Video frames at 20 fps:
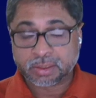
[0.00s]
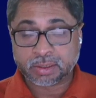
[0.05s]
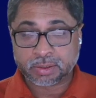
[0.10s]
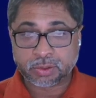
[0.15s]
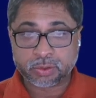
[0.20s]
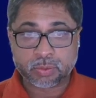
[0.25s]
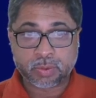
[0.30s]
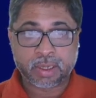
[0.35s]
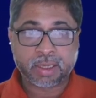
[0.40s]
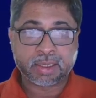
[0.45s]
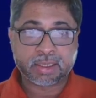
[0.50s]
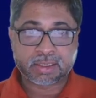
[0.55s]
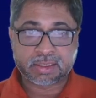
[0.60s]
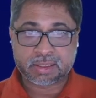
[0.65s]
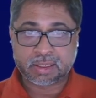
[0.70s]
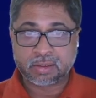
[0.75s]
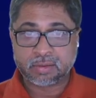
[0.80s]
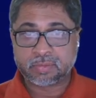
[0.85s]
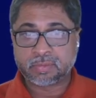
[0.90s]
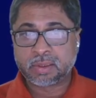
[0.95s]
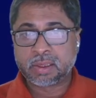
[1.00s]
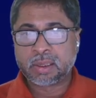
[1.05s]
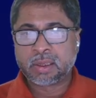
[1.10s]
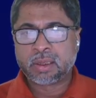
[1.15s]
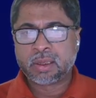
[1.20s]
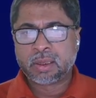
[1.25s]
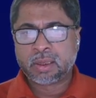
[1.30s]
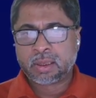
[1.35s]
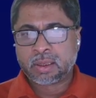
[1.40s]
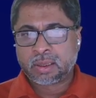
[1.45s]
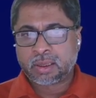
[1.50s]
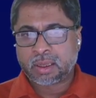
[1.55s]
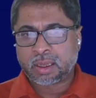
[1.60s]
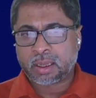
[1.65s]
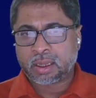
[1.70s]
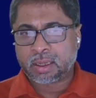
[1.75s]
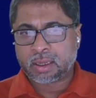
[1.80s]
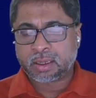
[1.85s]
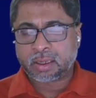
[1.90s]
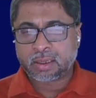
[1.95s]
in the UI itself.
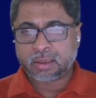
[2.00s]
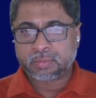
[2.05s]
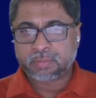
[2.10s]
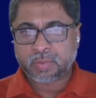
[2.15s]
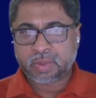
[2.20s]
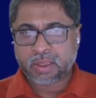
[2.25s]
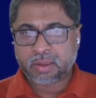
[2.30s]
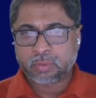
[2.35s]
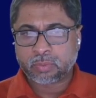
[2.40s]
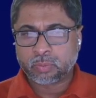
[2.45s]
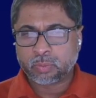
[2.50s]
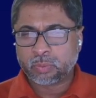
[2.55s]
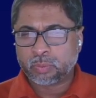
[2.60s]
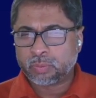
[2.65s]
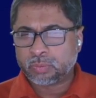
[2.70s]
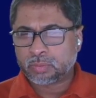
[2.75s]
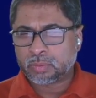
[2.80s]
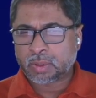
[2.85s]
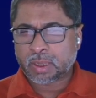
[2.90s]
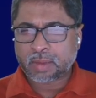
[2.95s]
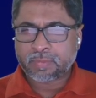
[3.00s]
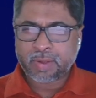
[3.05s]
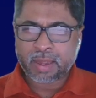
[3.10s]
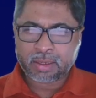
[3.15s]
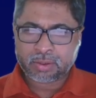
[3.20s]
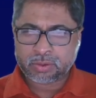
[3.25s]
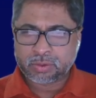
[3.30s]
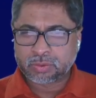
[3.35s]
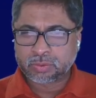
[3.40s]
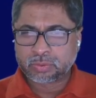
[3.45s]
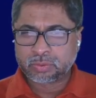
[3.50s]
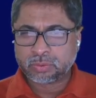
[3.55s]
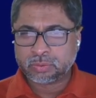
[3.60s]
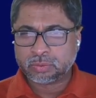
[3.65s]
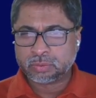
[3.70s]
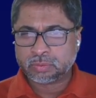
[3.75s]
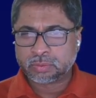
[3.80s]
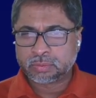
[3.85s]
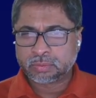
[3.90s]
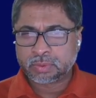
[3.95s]
Uh, I've had
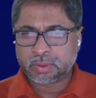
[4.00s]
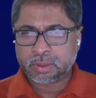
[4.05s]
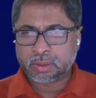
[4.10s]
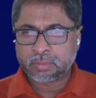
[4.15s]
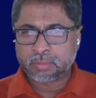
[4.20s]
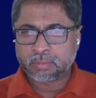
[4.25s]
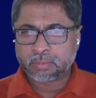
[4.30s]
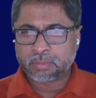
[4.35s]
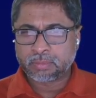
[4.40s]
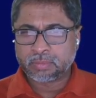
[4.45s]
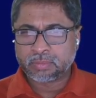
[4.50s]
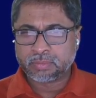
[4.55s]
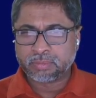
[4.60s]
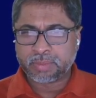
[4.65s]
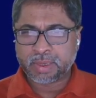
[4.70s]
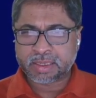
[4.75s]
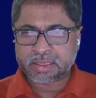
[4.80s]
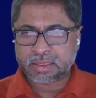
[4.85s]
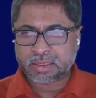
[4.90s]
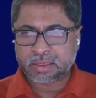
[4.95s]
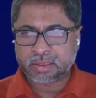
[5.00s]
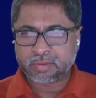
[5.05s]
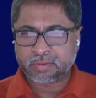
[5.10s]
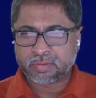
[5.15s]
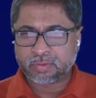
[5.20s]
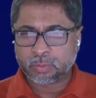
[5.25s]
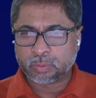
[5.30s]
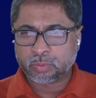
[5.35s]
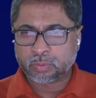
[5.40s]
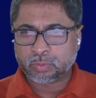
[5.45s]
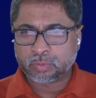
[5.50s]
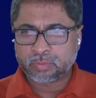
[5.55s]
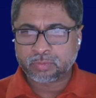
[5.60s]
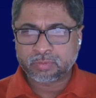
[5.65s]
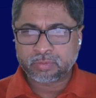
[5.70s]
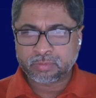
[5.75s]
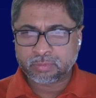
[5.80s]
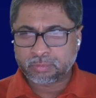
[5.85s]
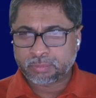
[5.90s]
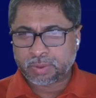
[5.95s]
to basically
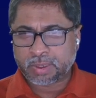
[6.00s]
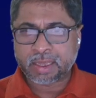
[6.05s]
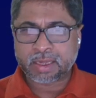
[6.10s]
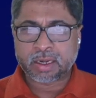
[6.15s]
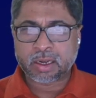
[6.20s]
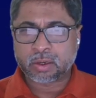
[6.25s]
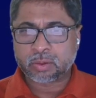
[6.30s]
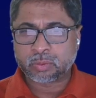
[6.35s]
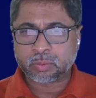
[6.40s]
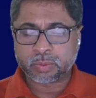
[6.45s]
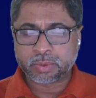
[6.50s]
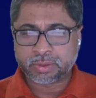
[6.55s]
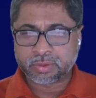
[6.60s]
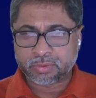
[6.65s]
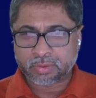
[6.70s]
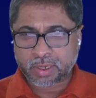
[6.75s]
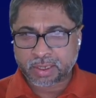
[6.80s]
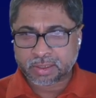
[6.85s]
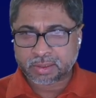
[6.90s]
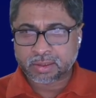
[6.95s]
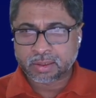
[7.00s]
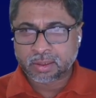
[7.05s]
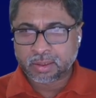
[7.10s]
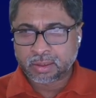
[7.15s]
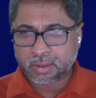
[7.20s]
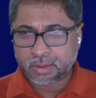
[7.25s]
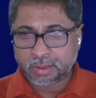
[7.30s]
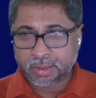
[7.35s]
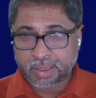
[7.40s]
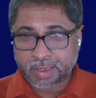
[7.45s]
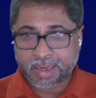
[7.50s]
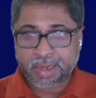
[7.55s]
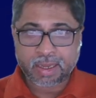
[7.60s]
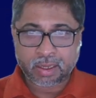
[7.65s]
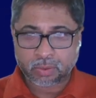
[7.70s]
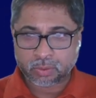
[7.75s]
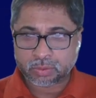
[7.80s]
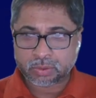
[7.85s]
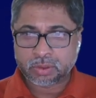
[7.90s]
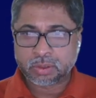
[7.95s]
play around with the right
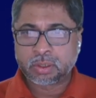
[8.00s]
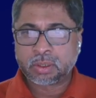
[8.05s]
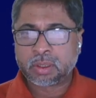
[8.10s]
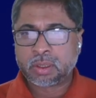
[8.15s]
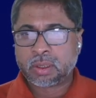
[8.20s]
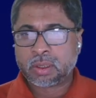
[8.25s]
layout,